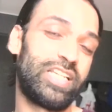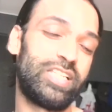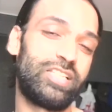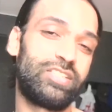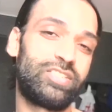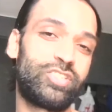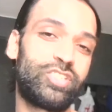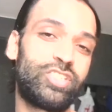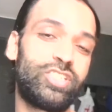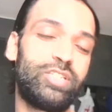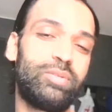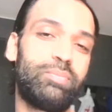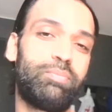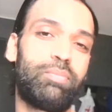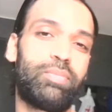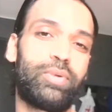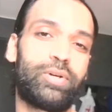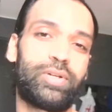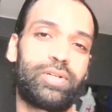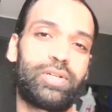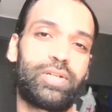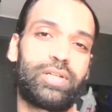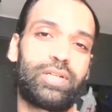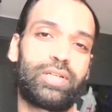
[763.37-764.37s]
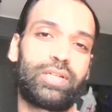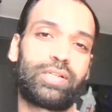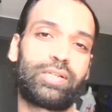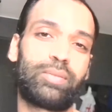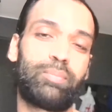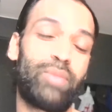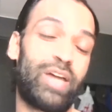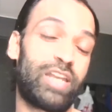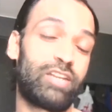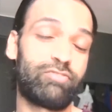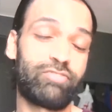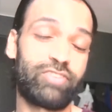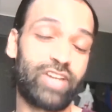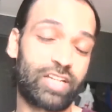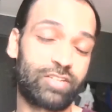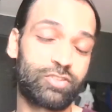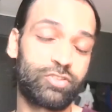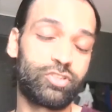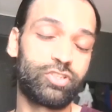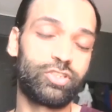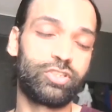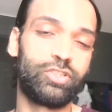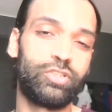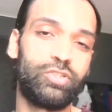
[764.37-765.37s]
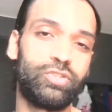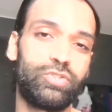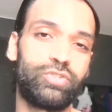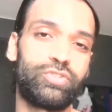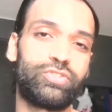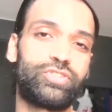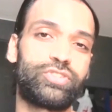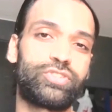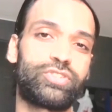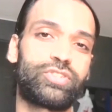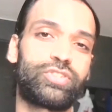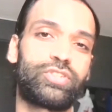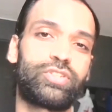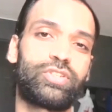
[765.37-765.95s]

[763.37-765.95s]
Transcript: cheap manufactured goods,